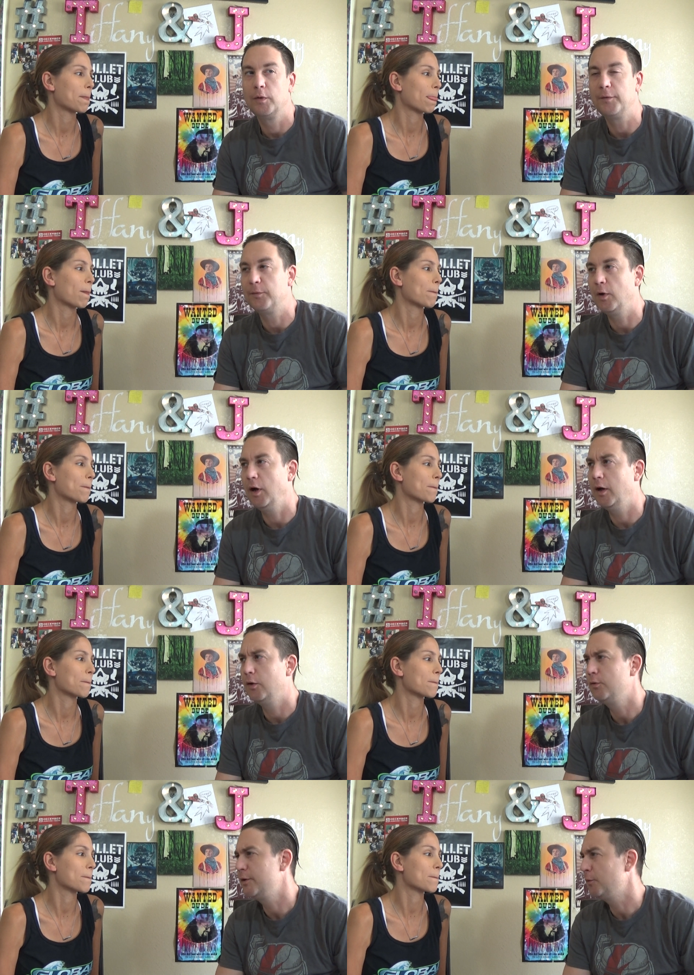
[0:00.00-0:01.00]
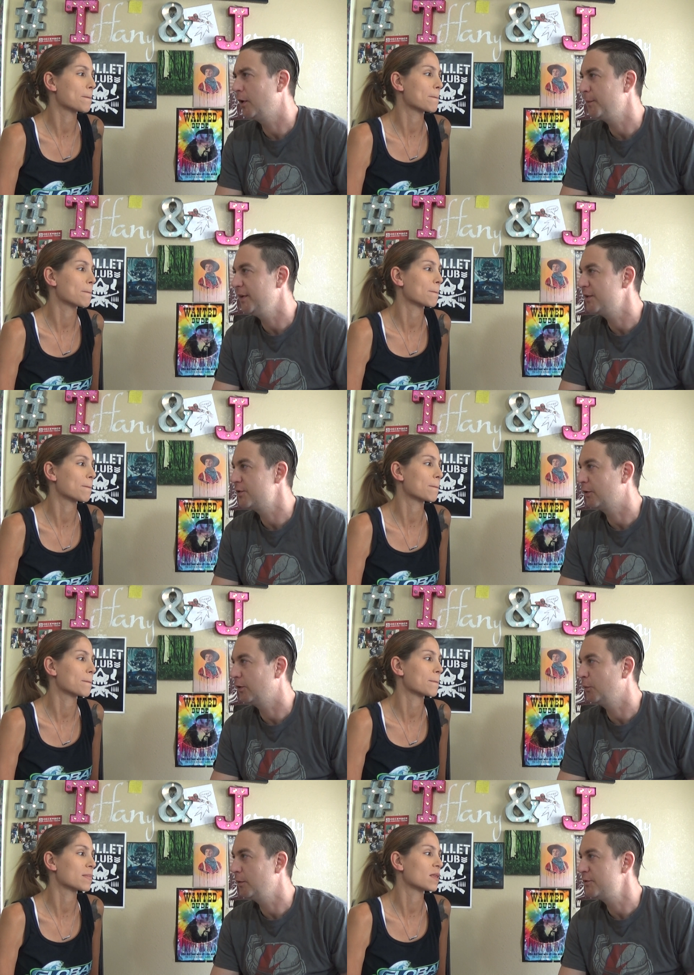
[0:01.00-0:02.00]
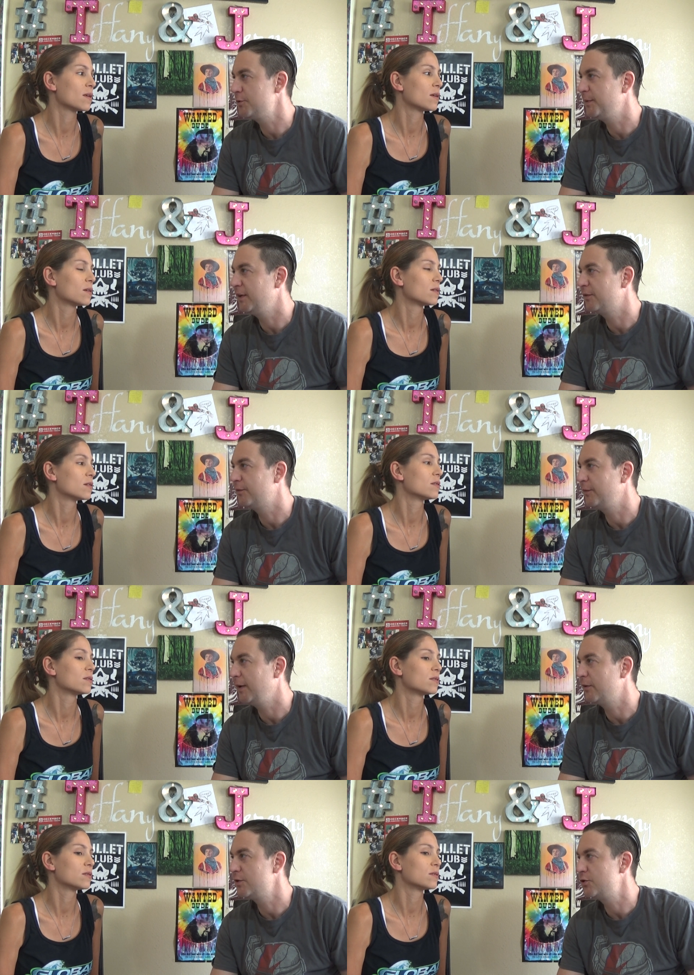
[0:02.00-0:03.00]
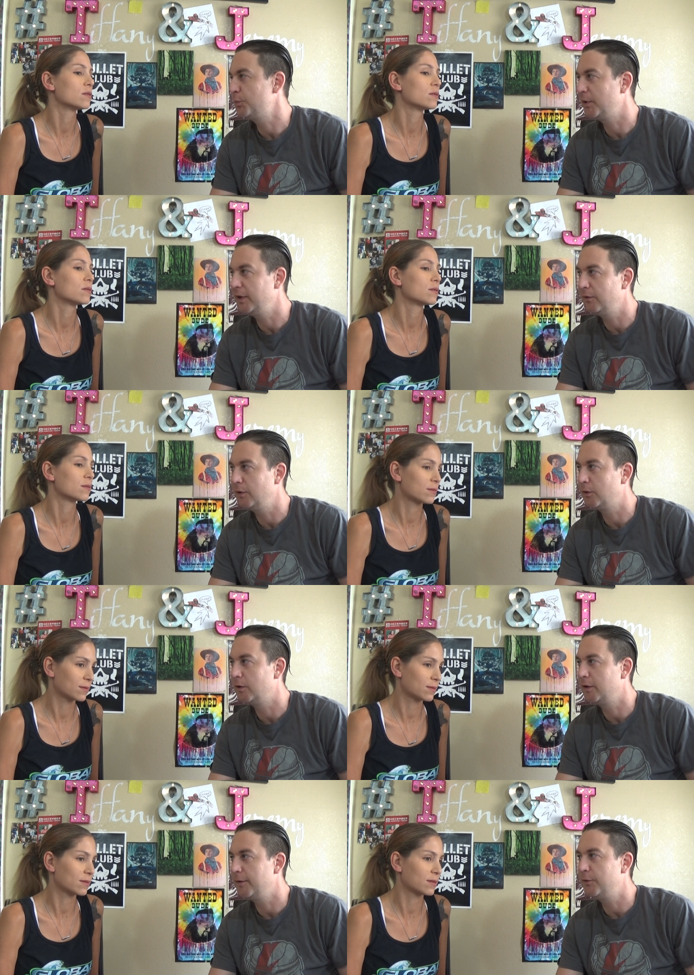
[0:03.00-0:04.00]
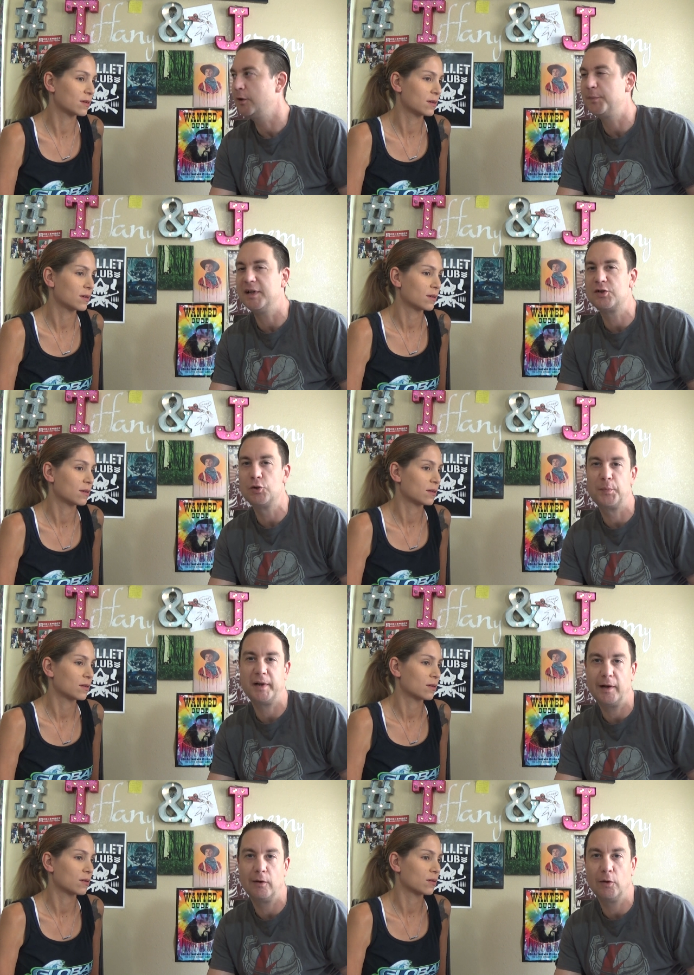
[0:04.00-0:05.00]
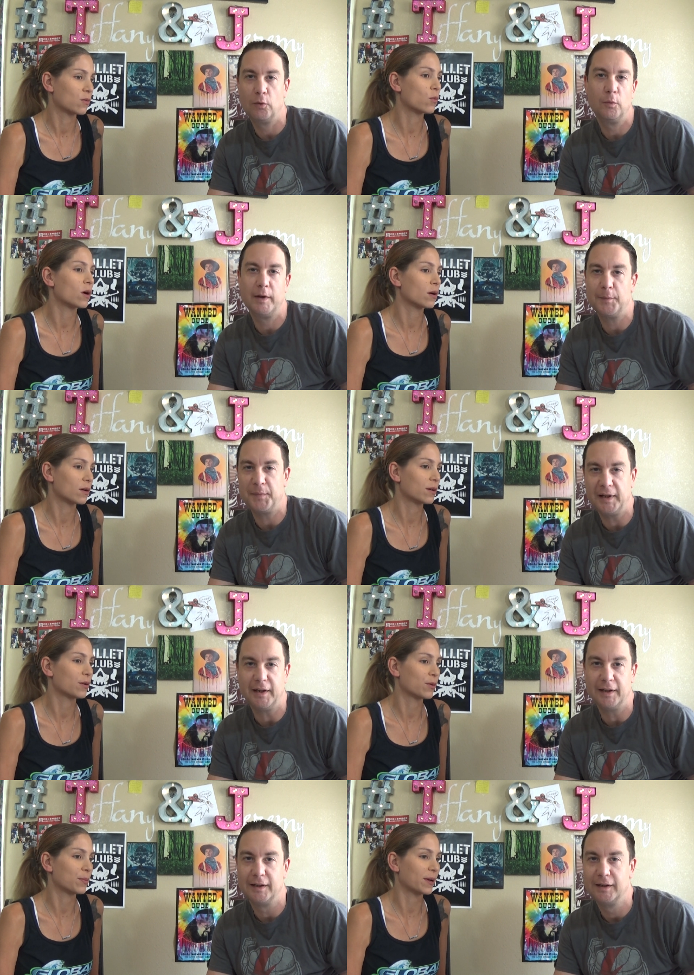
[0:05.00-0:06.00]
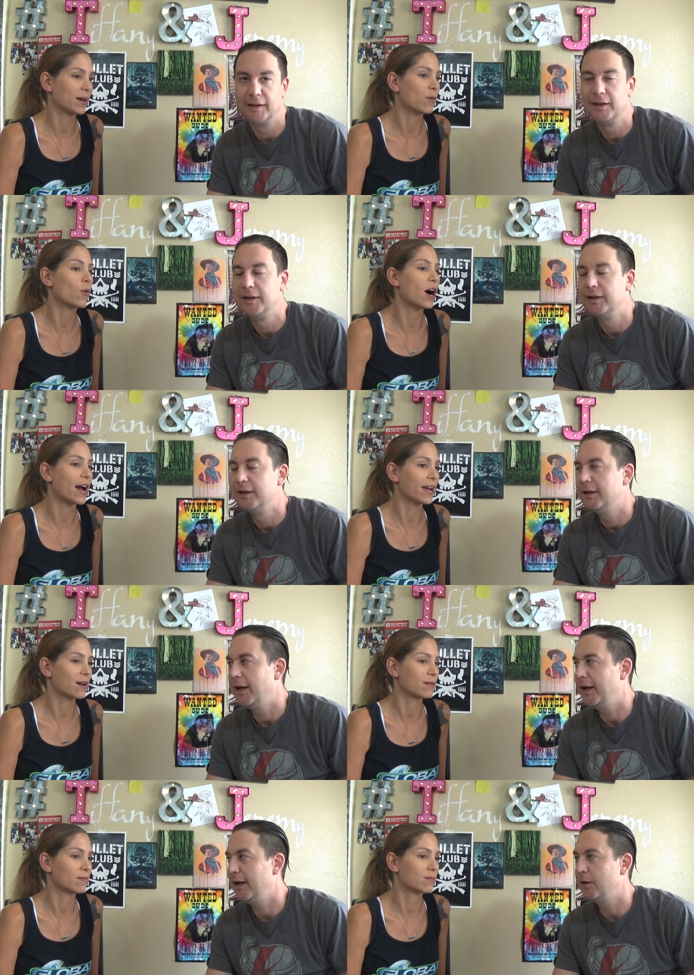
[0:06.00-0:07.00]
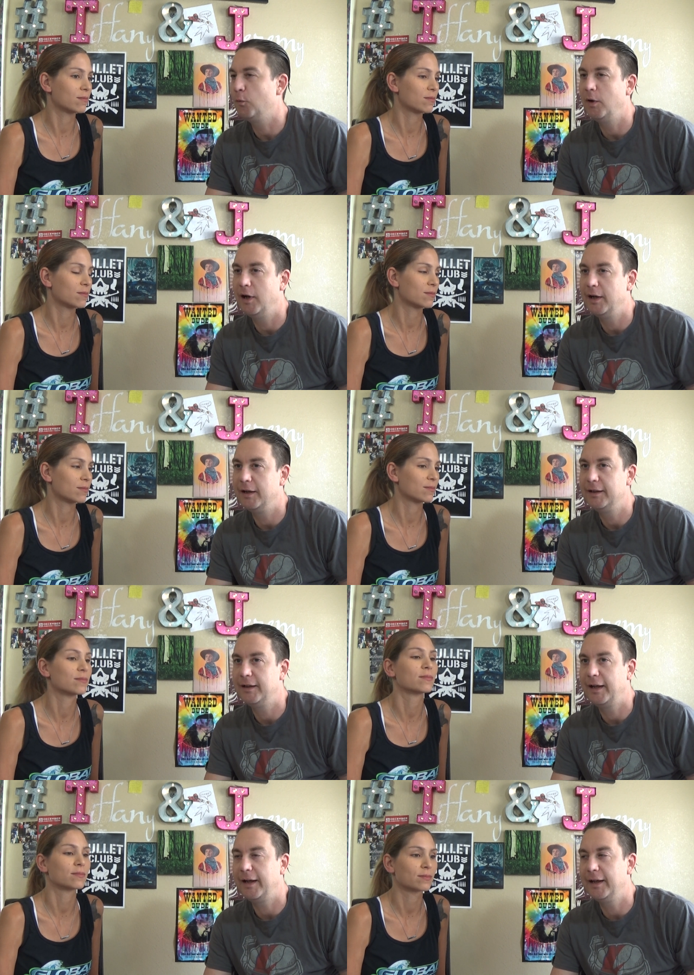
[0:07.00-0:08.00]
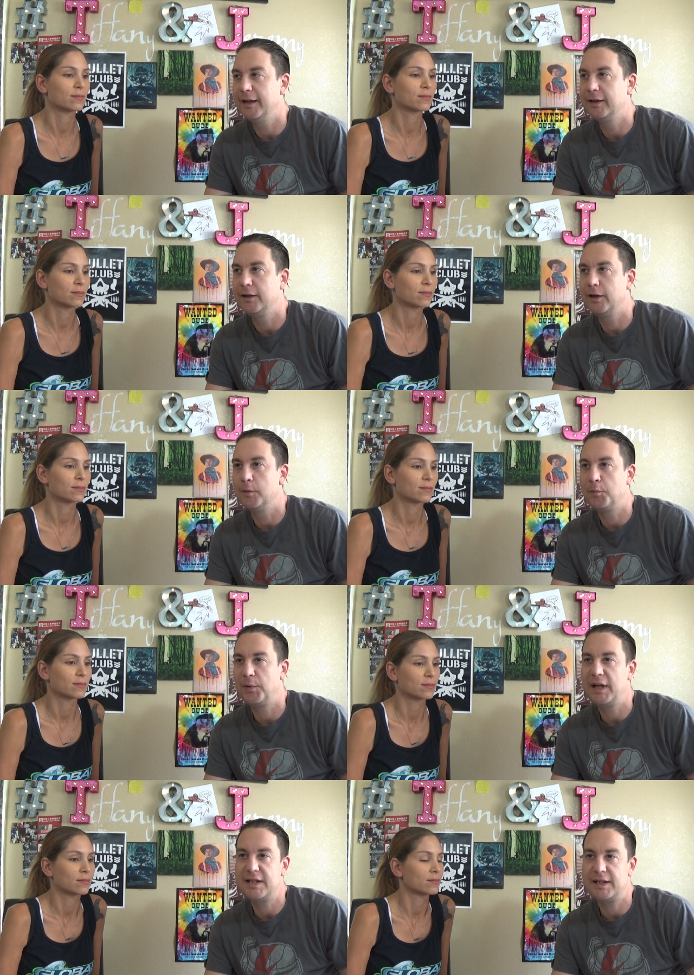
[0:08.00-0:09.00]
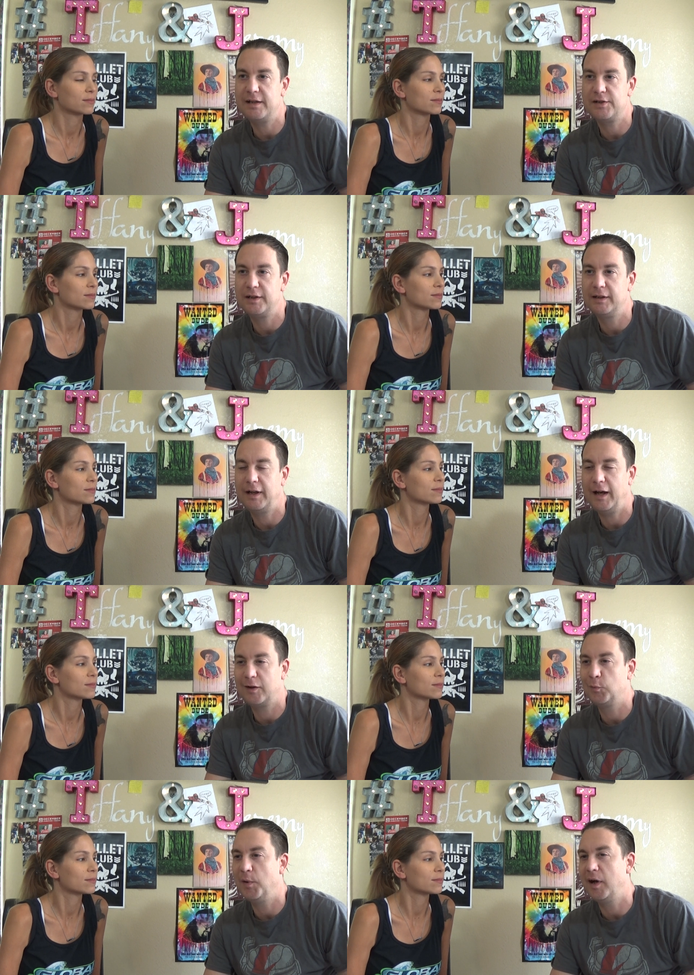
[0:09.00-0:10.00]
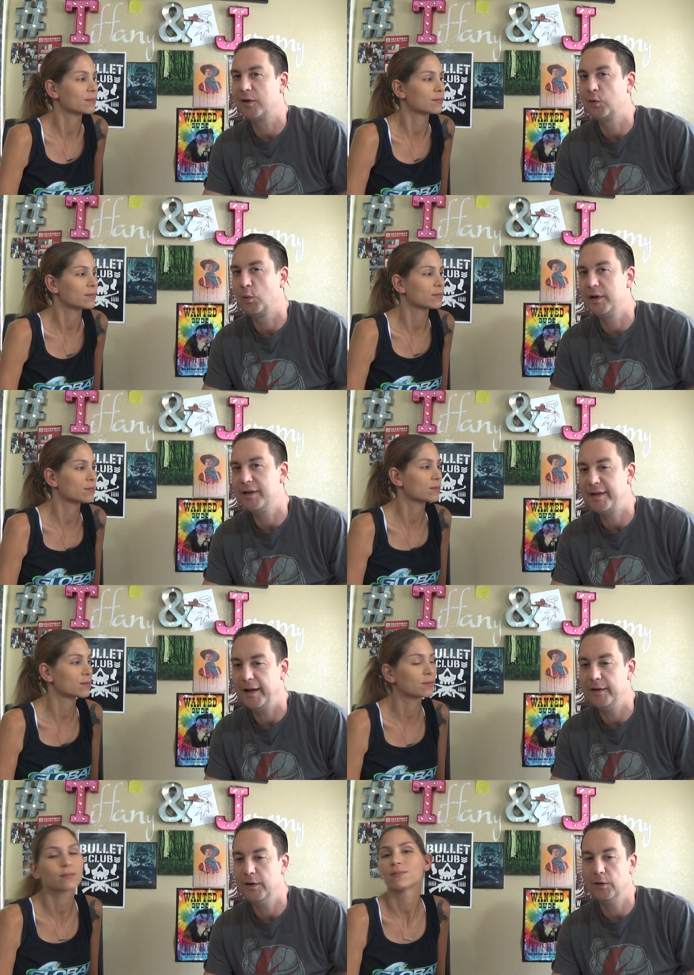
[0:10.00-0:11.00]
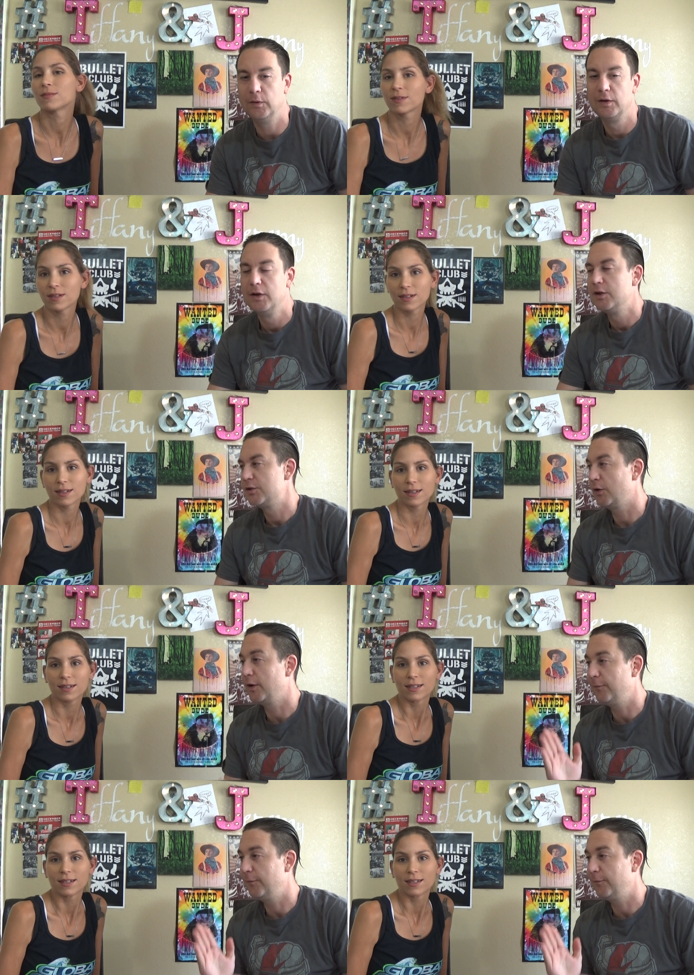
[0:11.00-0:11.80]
Speaker 1: If, uh, who do you want to be, or what would you be your favorite superhero, or if you could be a superhero, who what, would it be? Who would it
Speaker 2: be, and why?
Speaker 1: And why? And PlayStation, Xbox, or Nintendo? So the